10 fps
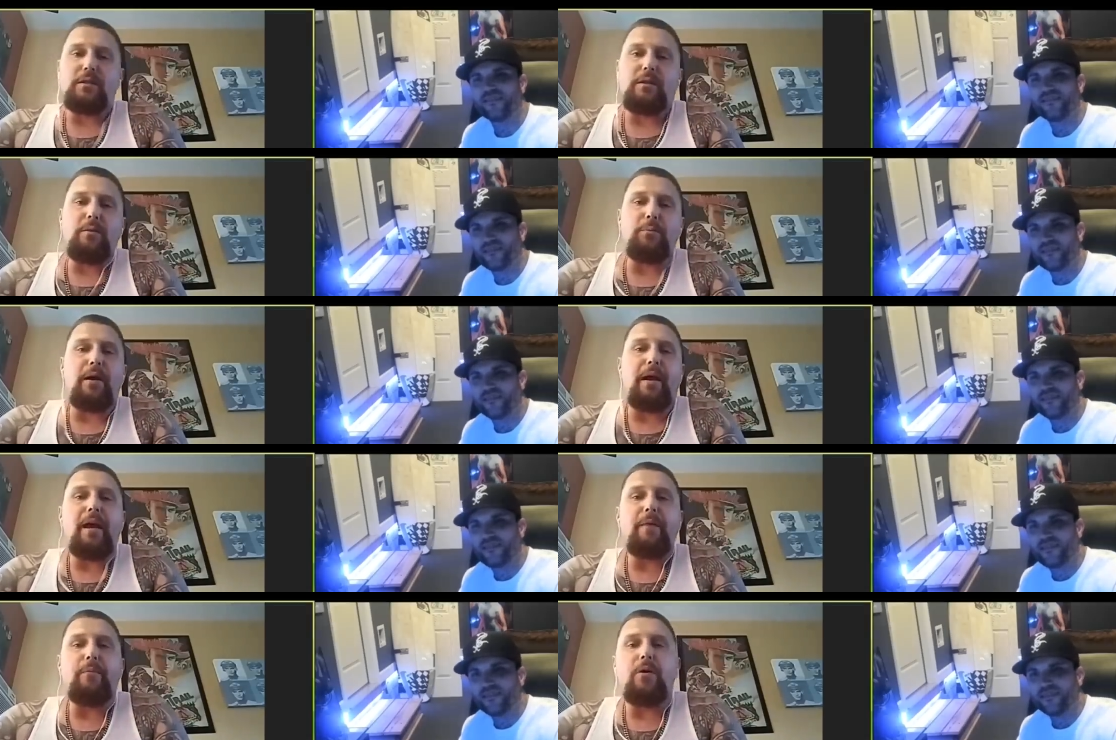Speaker 1: there and play
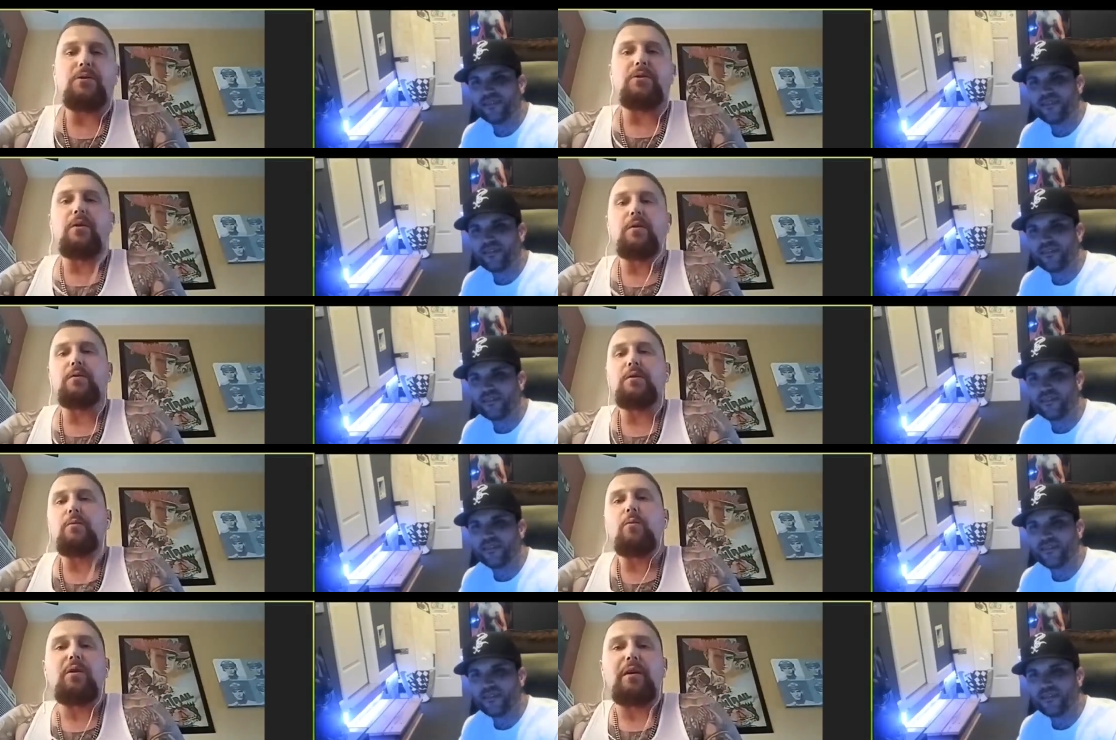handball. You know, you
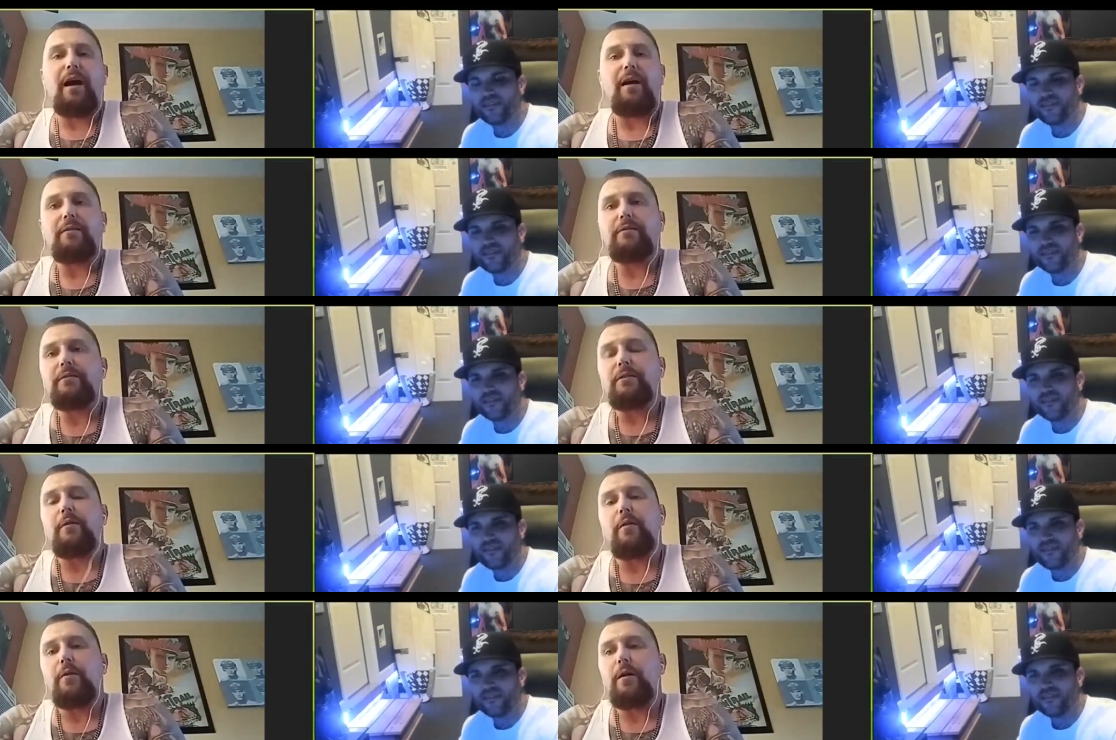can work out. You
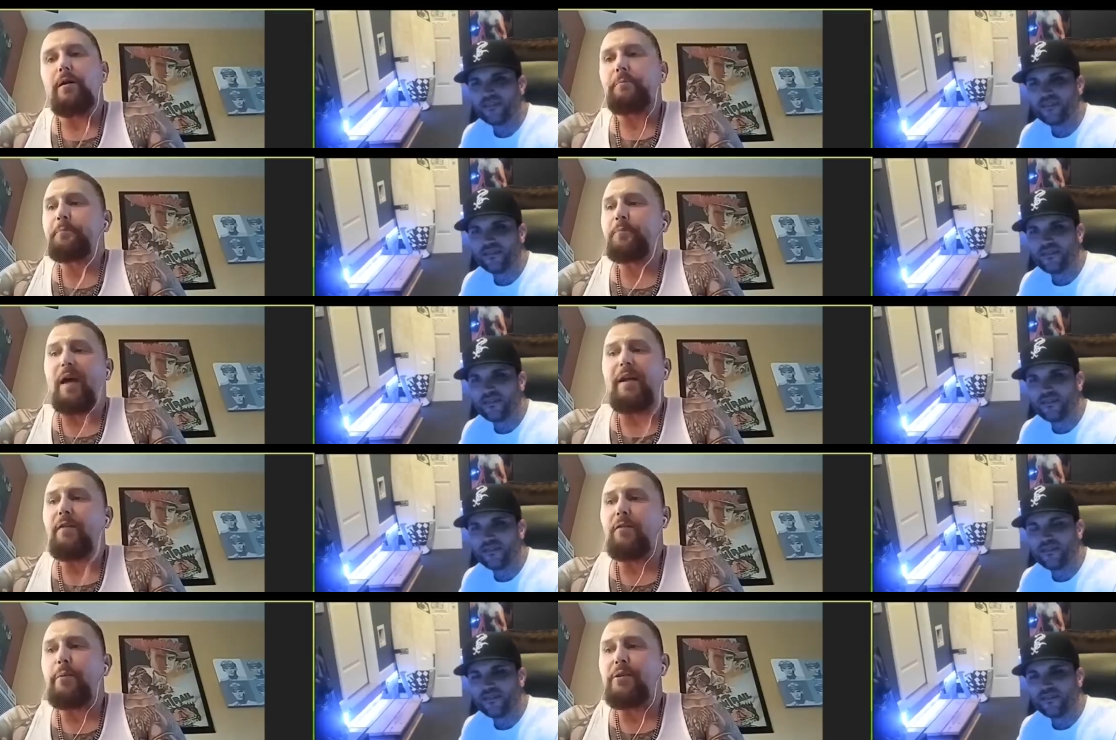know, uh, I
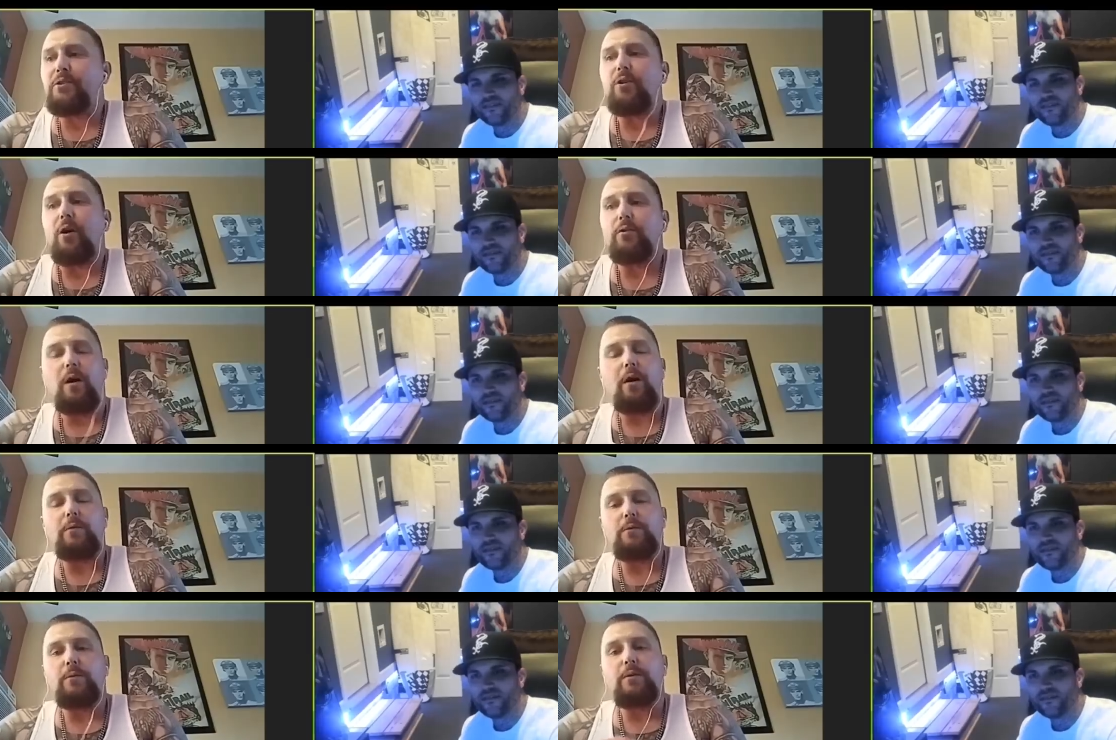never missed yard. Though. I
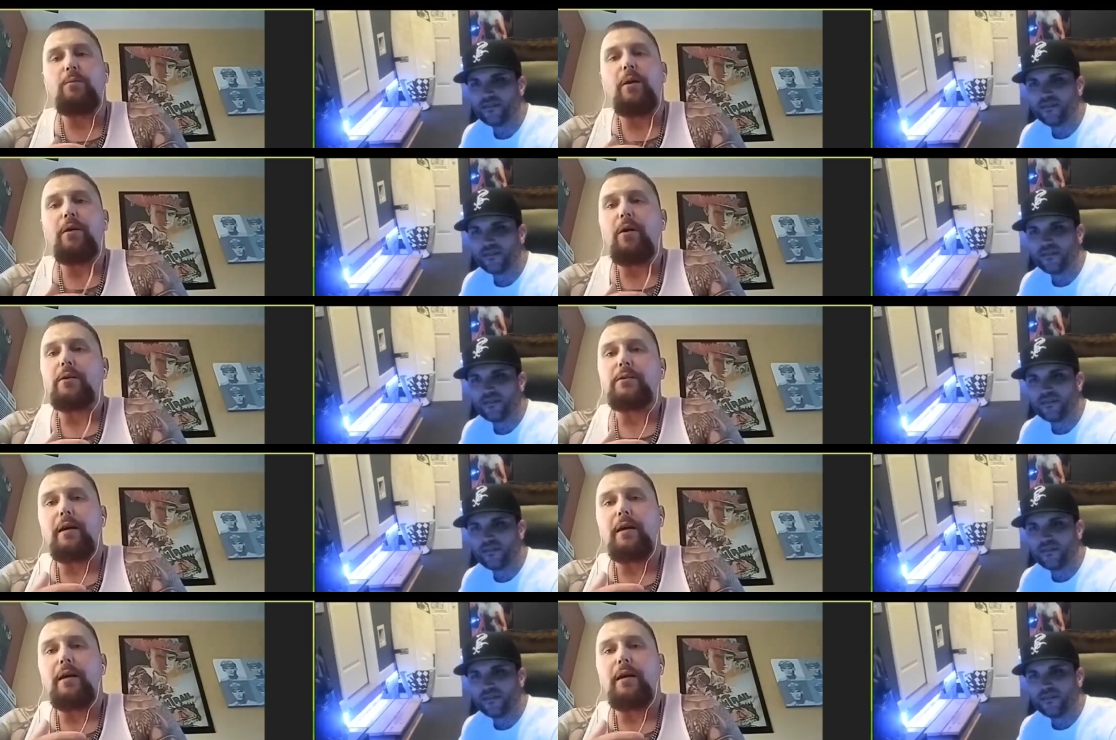always went to my yard
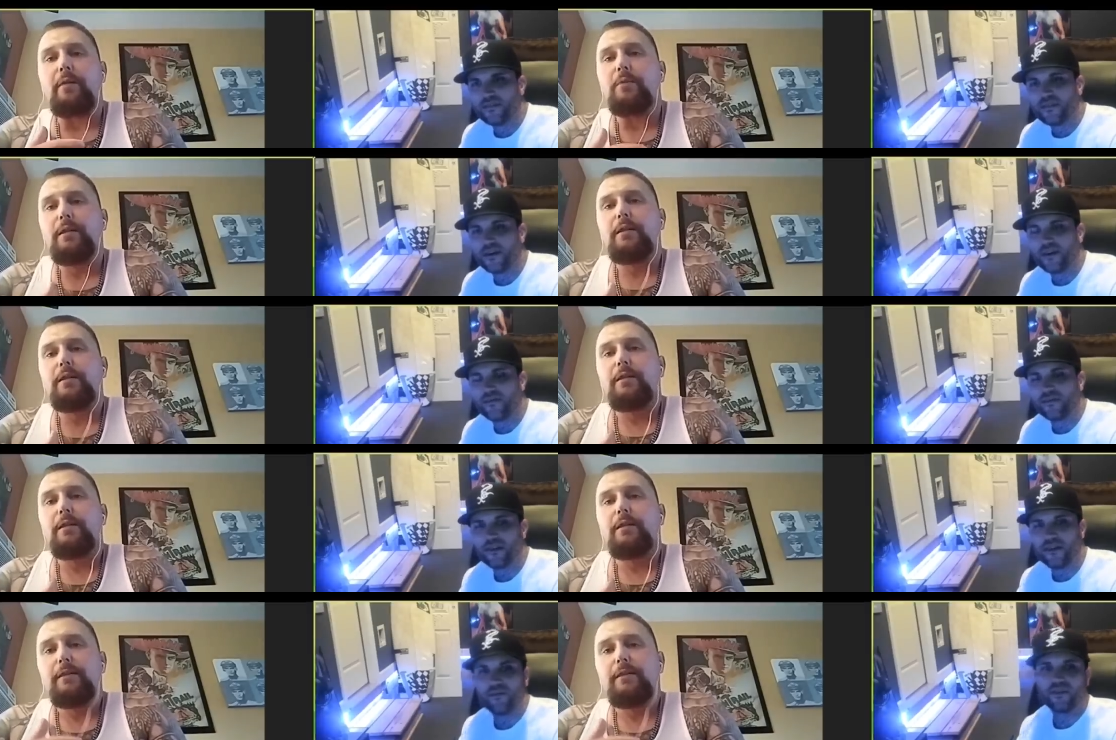time.
Speaker 2: Yeah, I
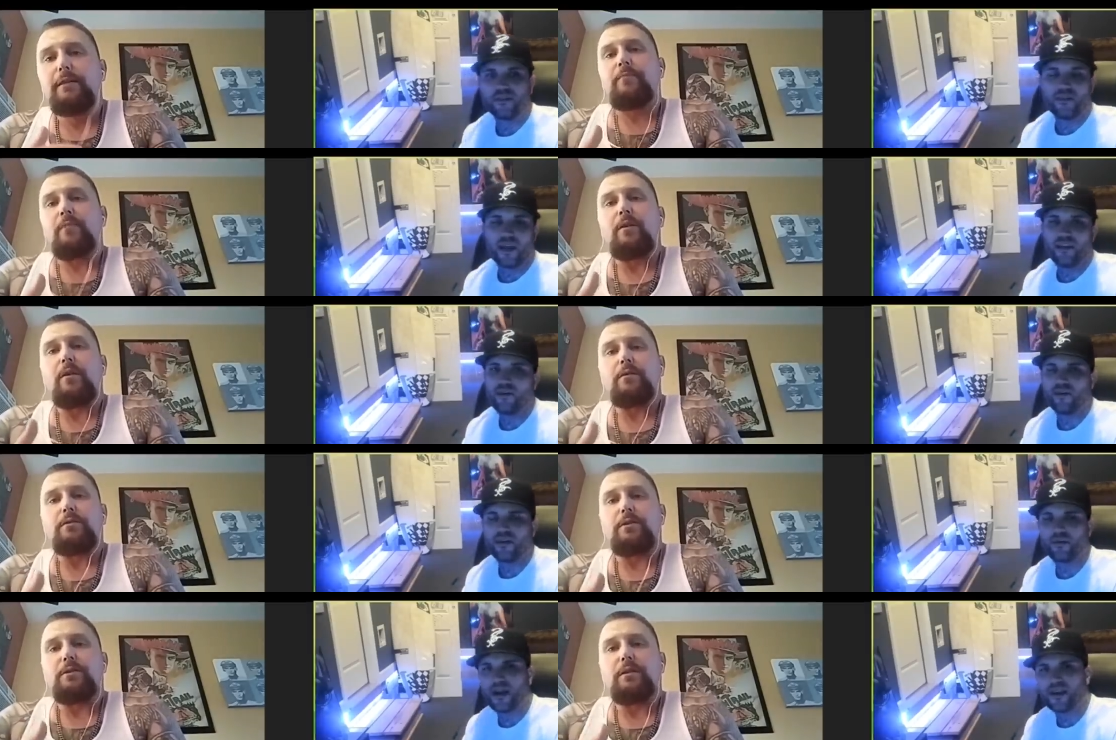would. I would too. And you, know, go
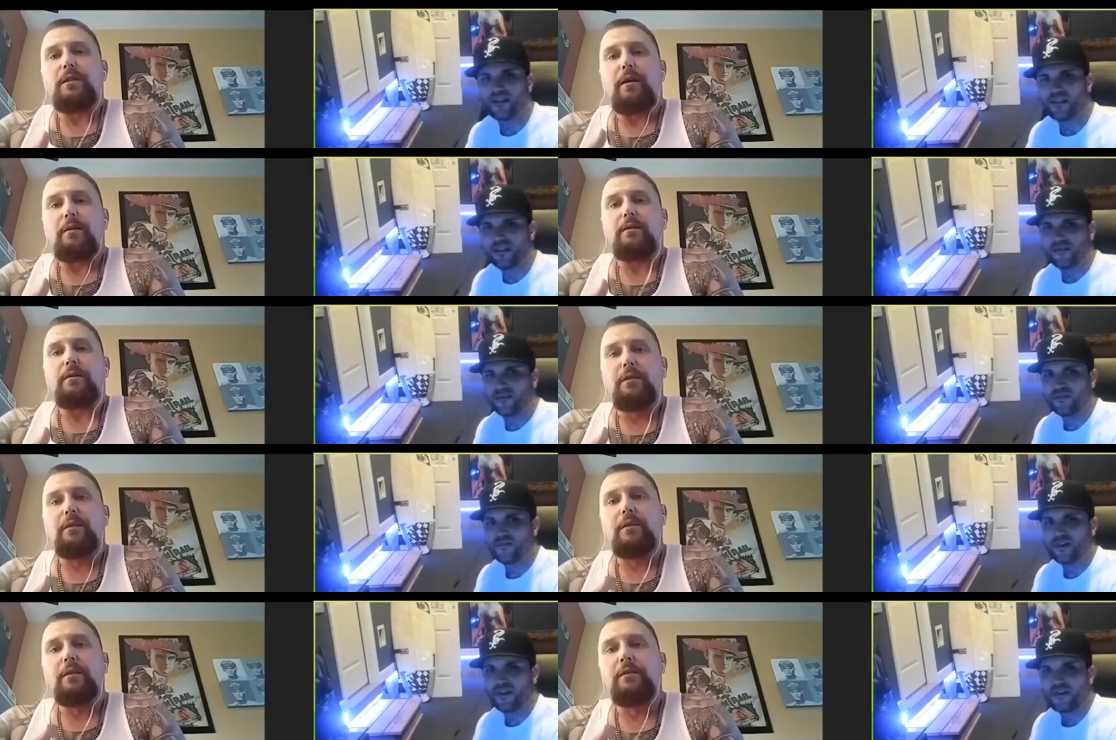in there by yourself too,
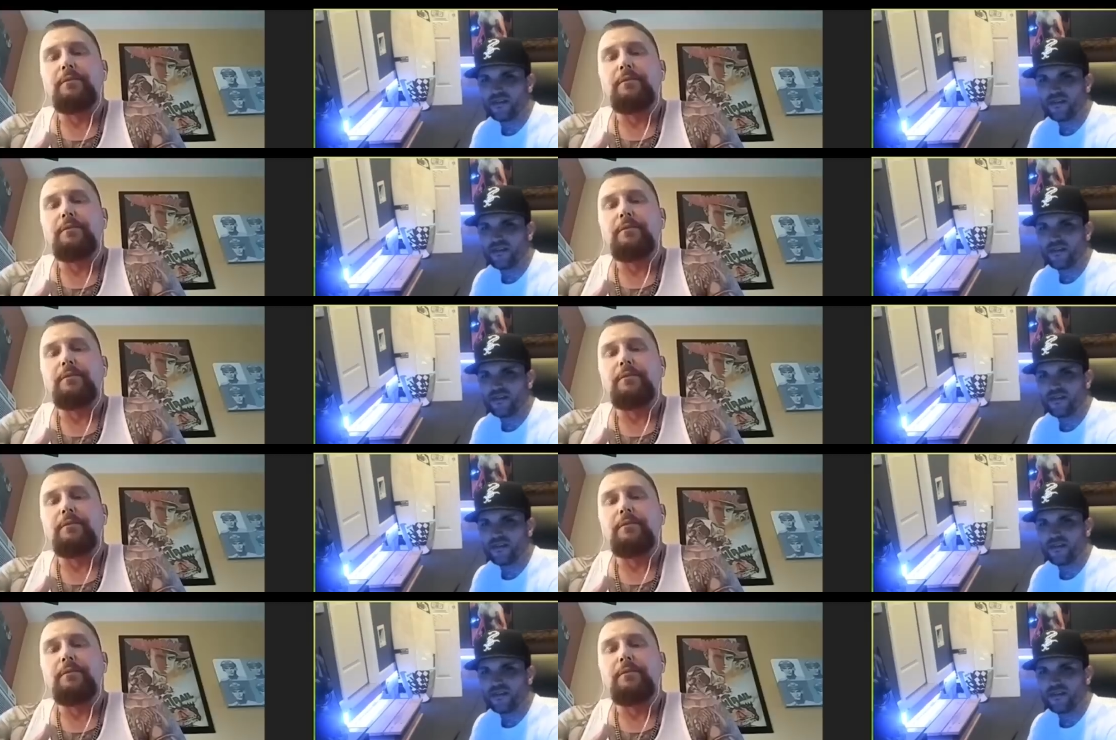right?